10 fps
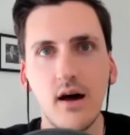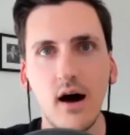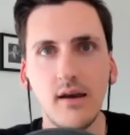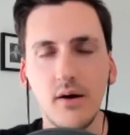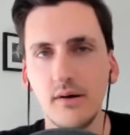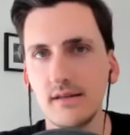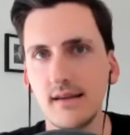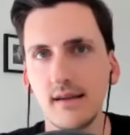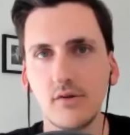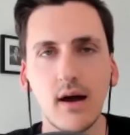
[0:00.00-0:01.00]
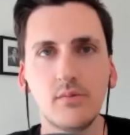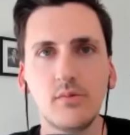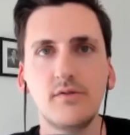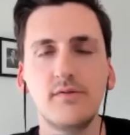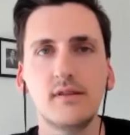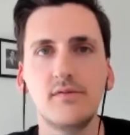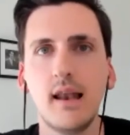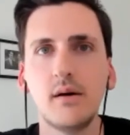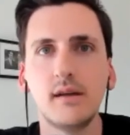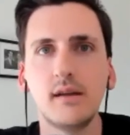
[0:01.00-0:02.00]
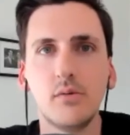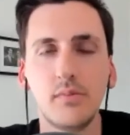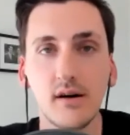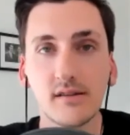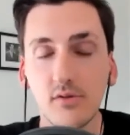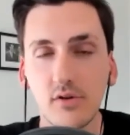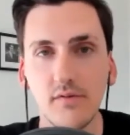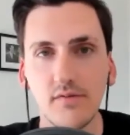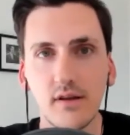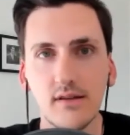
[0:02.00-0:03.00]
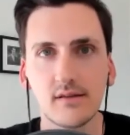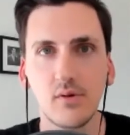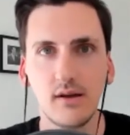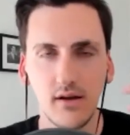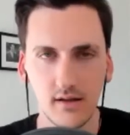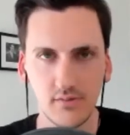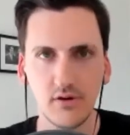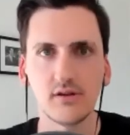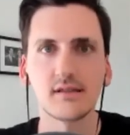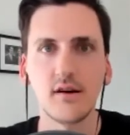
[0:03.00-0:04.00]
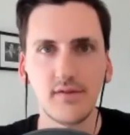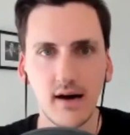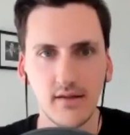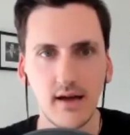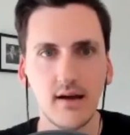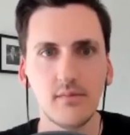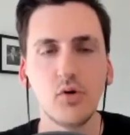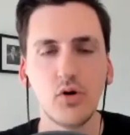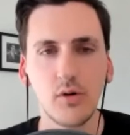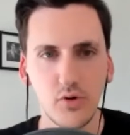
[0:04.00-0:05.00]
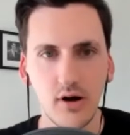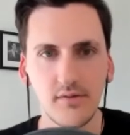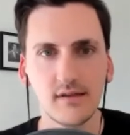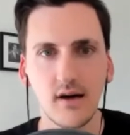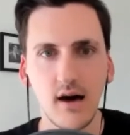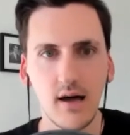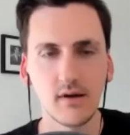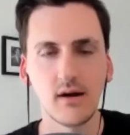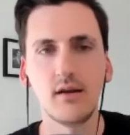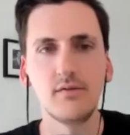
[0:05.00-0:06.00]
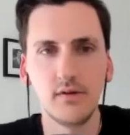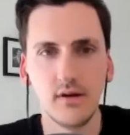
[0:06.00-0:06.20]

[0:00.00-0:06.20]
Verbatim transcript: I know it's incredible for developing your personal confidence when you learn to put yourself out there more and more over time and kind of